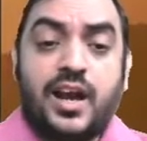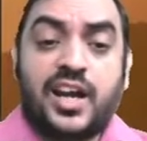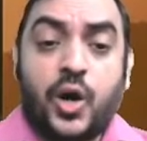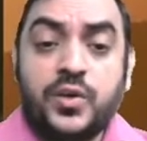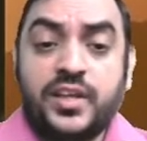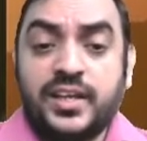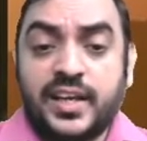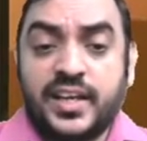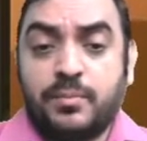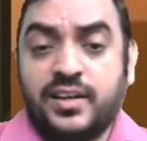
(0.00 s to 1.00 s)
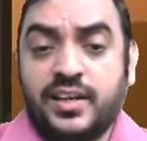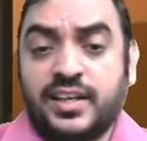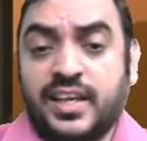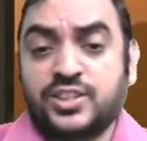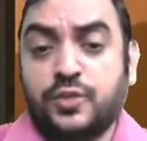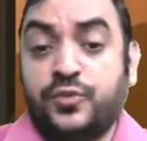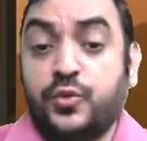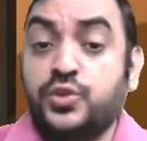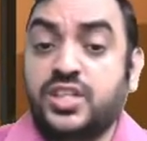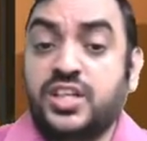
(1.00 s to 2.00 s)
Accounting treatment in case of
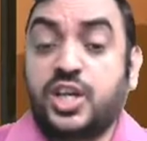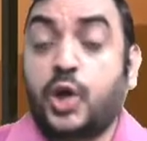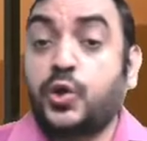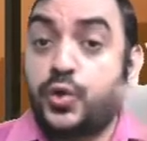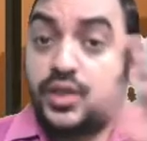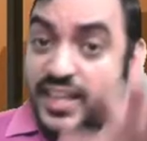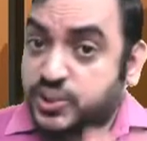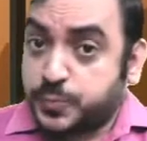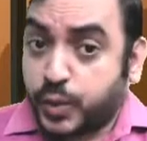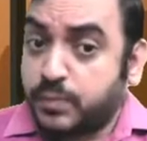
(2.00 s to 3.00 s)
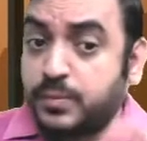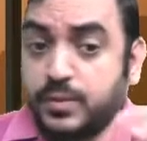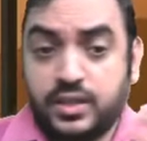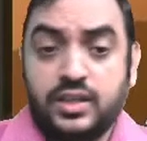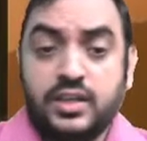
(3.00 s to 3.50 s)
future drawdown is probable.